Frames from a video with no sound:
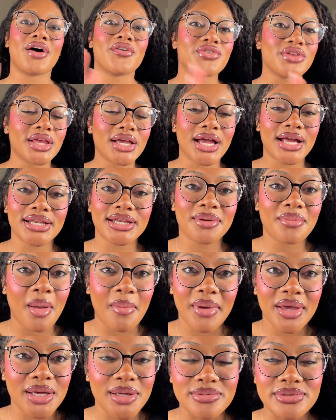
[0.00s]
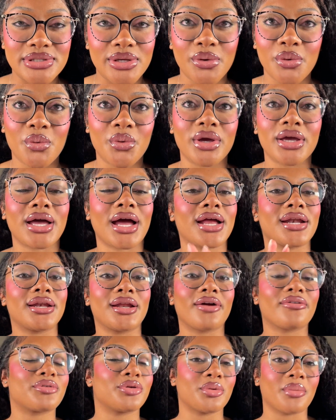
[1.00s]
feel like I did my makeup so quick. I
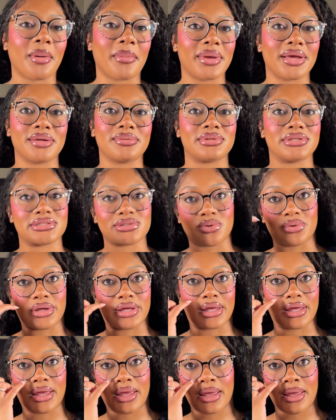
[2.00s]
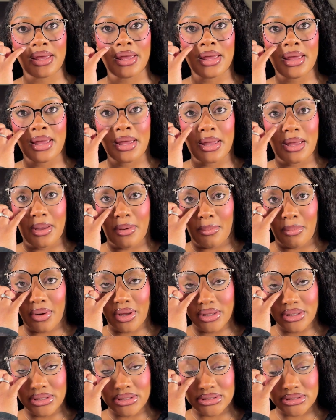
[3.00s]
never do my makeup this quick.
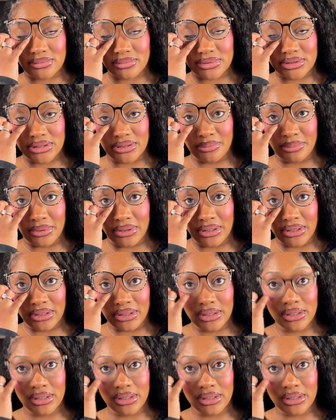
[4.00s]
Probably because I'm sleepy.